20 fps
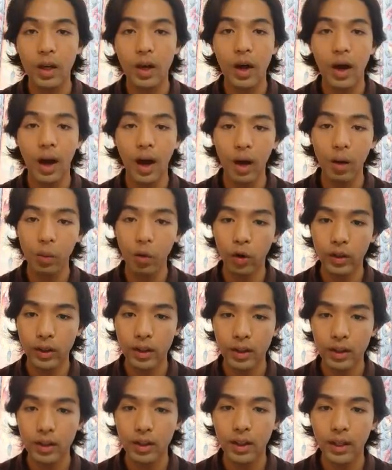How
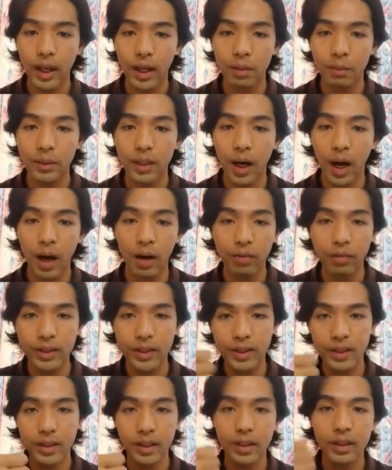water can be
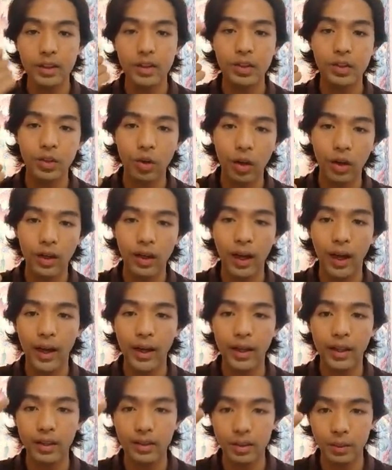harvested, stored
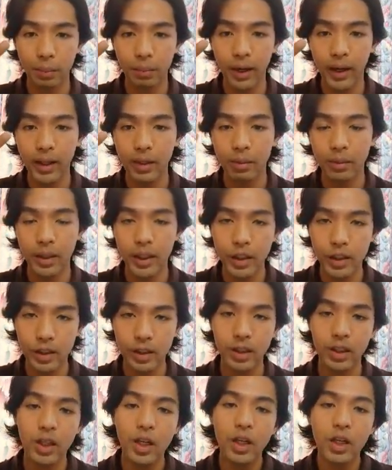and supplied in
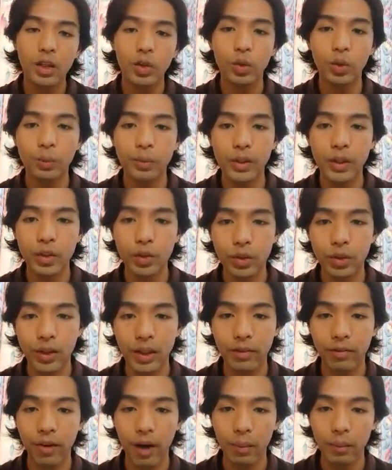Malaysia could be through
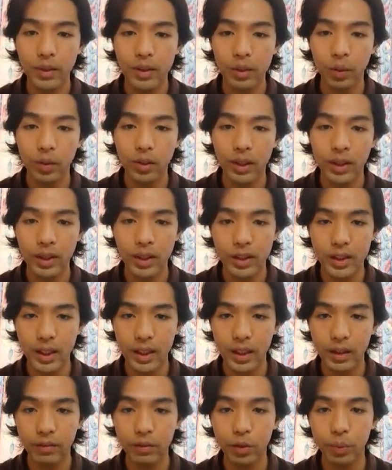the farmers' own
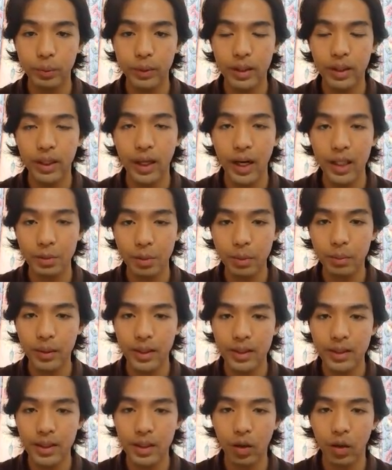initiative to build a catchment
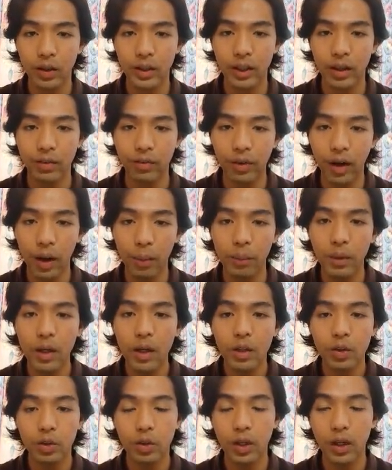basin on their farm
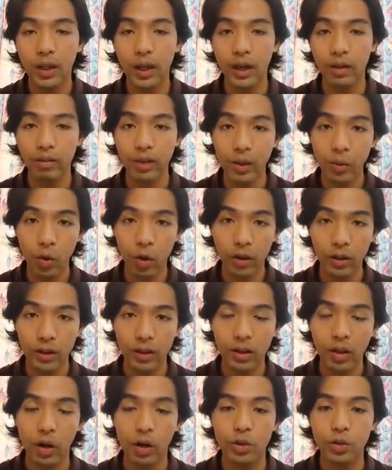to collect
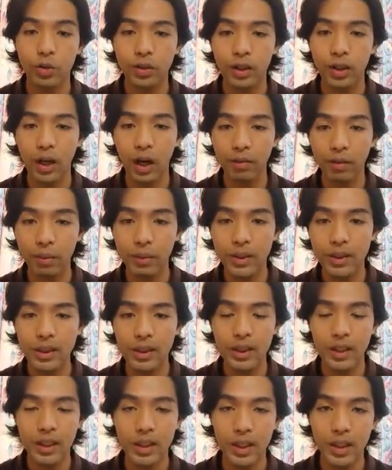rainwater, or through the government's
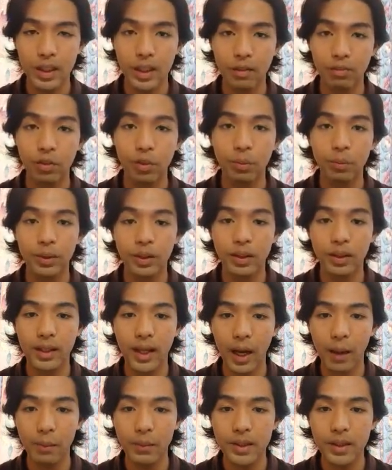initiative to build
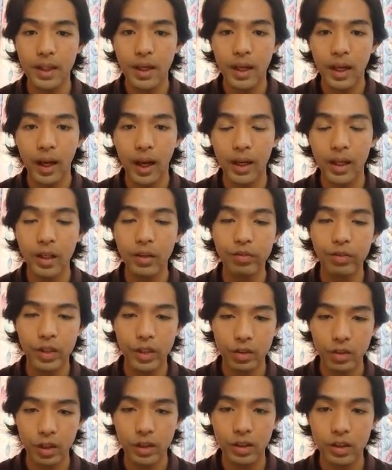dams and
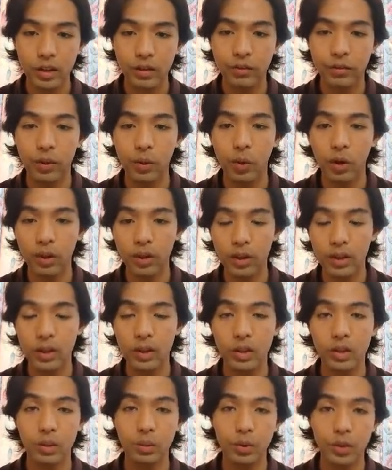infrastructure for water
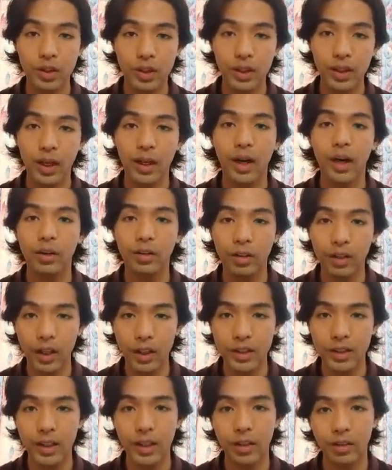distribution at
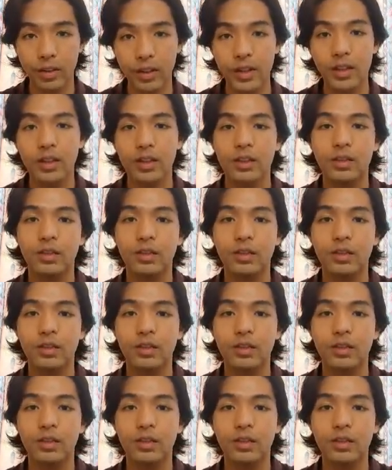agriculture areas.